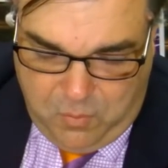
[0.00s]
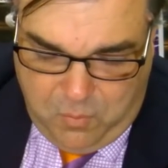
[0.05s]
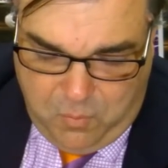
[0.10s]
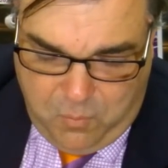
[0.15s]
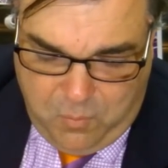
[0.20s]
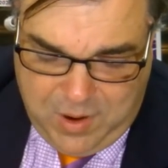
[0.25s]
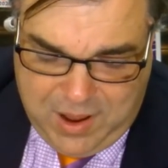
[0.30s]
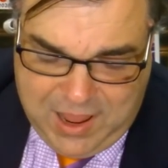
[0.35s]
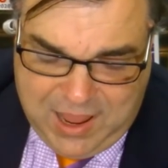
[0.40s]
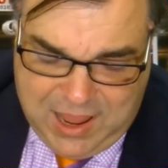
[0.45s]

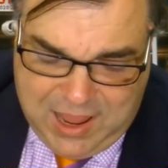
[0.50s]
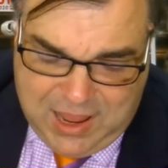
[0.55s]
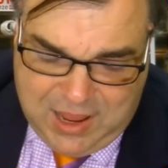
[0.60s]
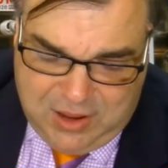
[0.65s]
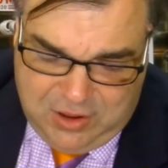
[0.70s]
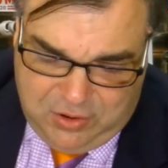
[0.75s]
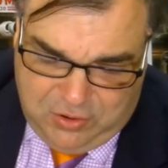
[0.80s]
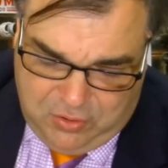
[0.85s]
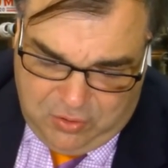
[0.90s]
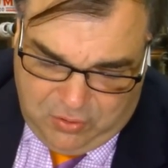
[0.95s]
wear
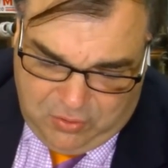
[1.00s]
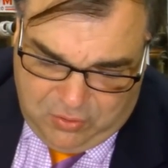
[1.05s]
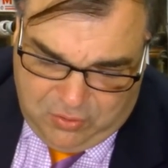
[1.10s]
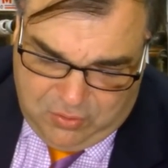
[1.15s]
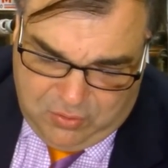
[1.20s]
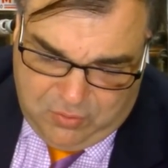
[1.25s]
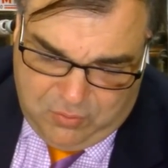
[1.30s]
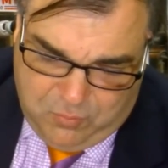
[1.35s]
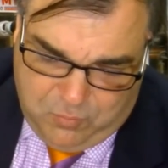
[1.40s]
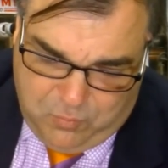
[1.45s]

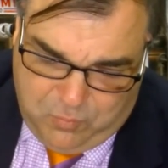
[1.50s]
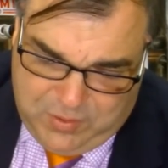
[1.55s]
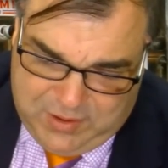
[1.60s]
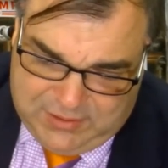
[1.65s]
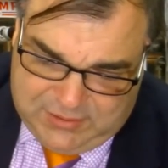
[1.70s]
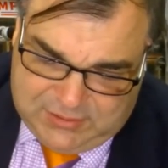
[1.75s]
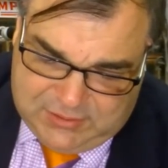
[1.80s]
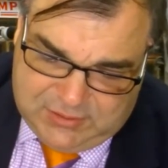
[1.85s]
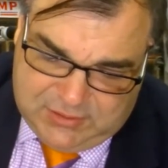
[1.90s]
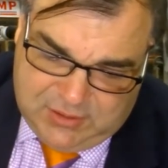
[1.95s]
your
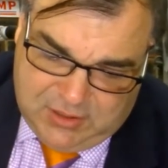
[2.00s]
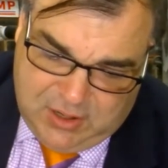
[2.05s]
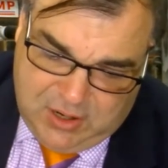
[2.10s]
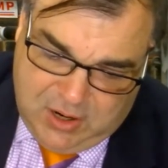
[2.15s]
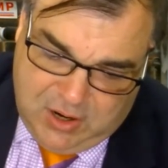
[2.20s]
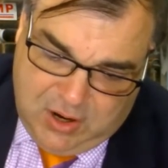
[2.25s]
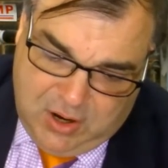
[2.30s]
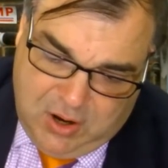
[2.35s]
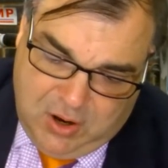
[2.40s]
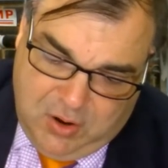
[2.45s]
wrist
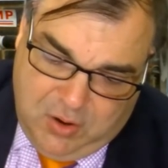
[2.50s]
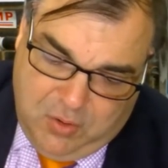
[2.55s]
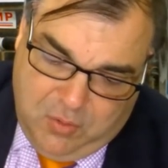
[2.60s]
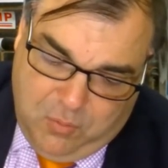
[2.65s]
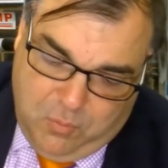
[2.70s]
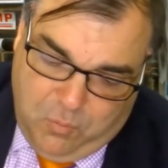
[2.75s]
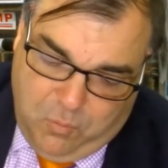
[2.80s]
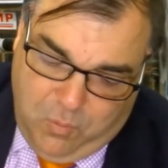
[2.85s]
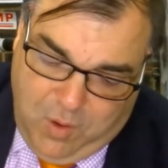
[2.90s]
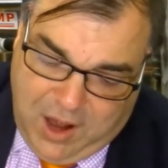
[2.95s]

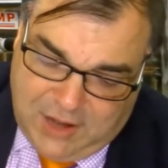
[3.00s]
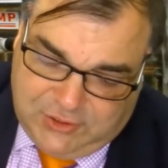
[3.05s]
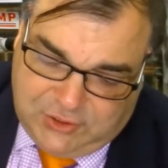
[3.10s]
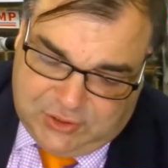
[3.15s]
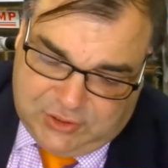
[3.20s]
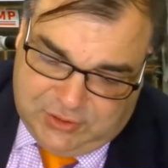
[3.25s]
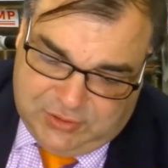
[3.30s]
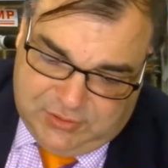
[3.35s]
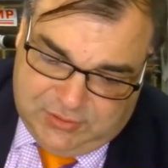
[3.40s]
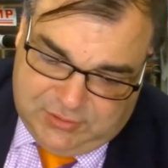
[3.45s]

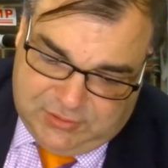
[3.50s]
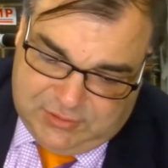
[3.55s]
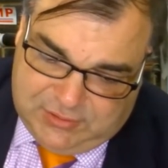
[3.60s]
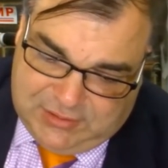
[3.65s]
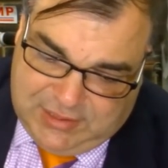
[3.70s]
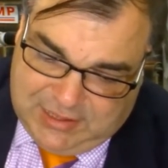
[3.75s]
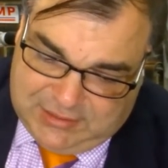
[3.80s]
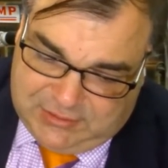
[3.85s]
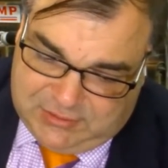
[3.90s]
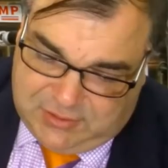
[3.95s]
watches.
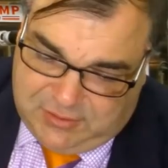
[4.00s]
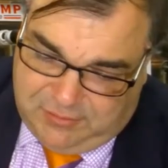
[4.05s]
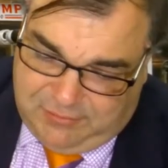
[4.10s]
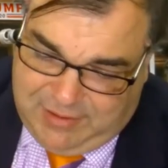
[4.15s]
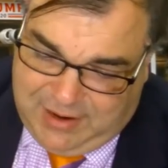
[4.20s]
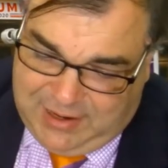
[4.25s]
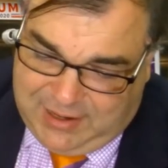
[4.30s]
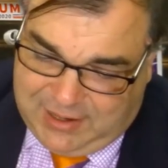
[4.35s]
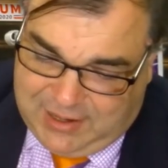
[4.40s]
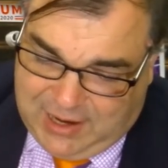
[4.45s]
That's
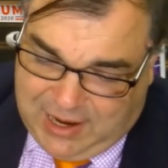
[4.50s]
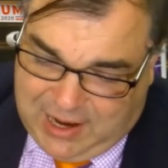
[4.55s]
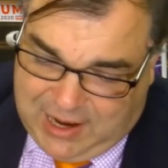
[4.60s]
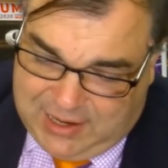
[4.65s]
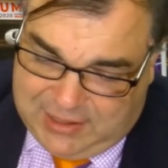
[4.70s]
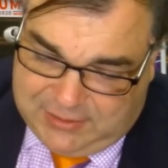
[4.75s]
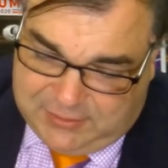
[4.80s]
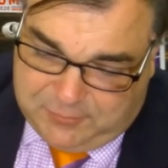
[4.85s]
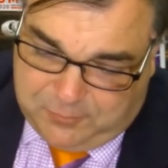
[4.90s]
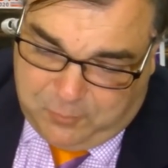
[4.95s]
correct,
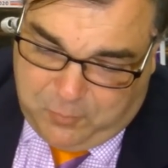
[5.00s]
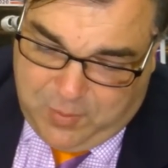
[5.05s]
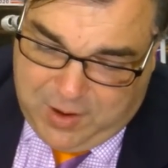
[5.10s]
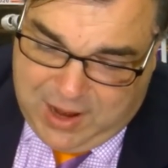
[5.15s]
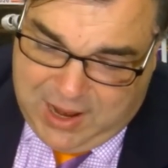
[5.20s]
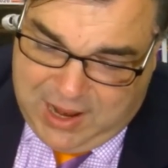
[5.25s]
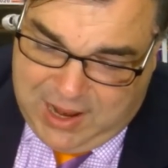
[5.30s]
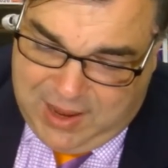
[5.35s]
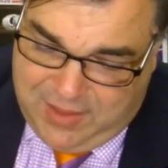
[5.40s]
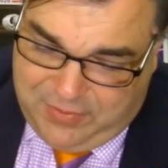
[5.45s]
guys.
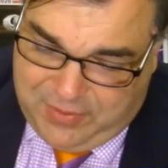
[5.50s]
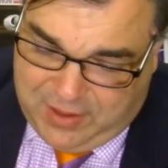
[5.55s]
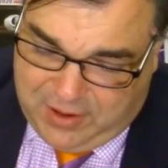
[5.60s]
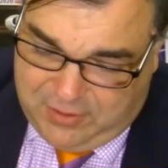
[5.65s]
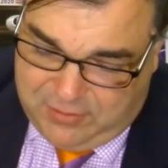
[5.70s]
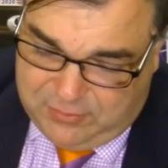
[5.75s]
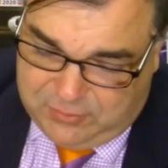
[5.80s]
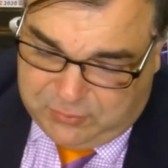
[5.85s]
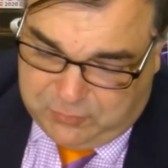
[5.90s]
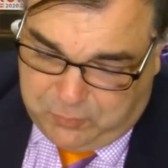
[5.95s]
Wear
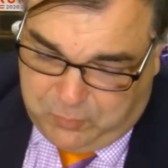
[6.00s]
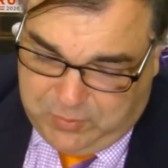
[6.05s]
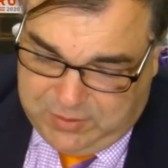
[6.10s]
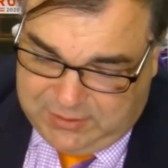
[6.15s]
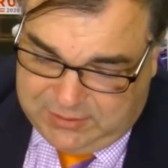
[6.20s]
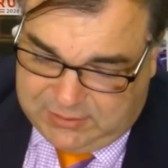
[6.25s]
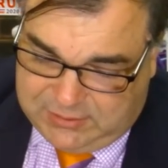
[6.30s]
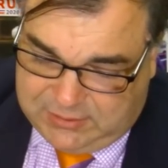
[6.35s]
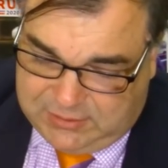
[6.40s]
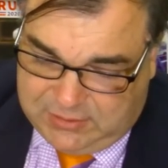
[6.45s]
those
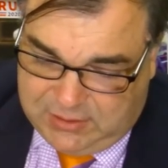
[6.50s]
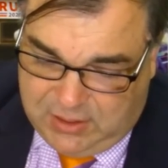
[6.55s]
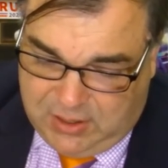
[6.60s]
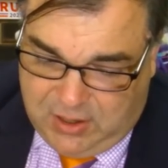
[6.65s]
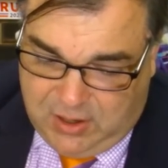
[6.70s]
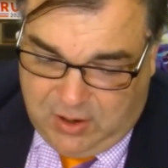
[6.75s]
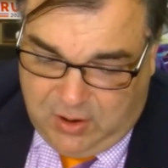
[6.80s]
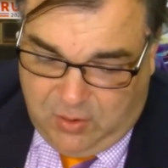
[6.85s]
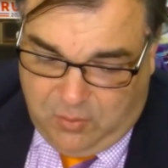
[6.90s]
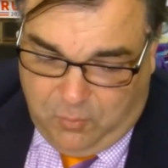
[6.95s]
wrist
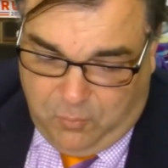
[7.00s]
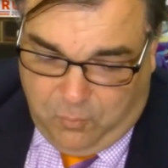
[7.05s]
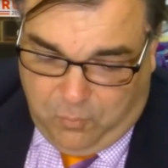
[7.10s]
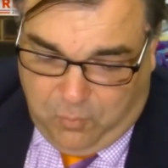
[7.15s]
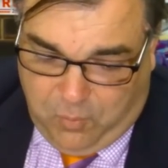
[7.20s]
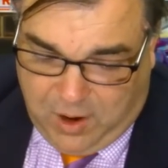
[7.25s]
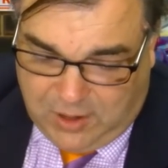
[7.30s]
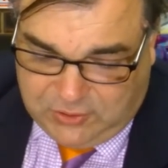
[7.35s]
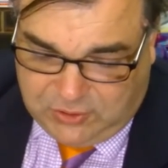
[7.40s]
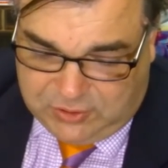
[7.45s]

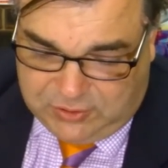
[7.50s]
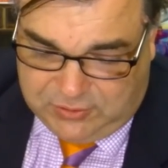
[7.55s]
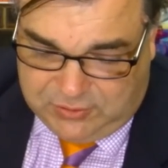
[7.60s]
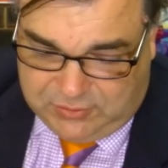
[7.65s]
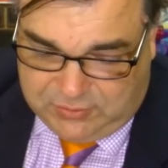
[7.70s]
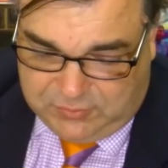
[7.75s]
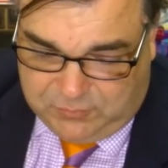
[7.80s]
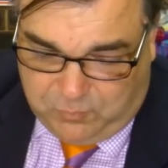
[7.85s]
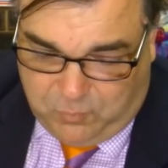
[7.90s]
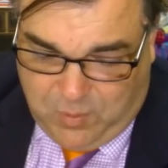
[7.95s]

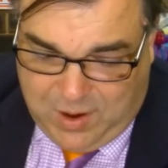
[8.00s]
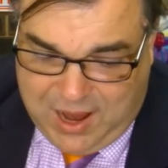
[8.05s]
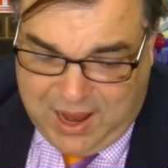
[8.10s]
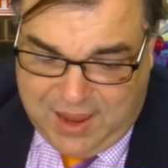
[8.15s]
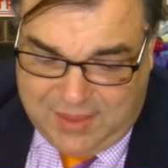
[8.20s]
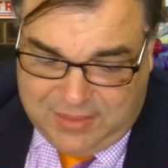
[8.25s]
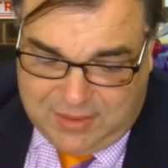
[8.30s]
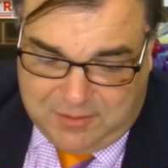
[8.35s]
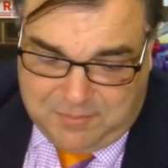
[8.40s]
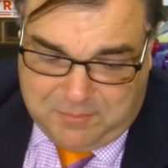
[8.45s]
watches.
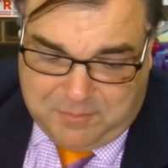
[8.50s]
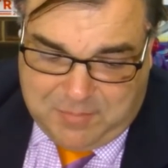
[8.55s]
Wear them,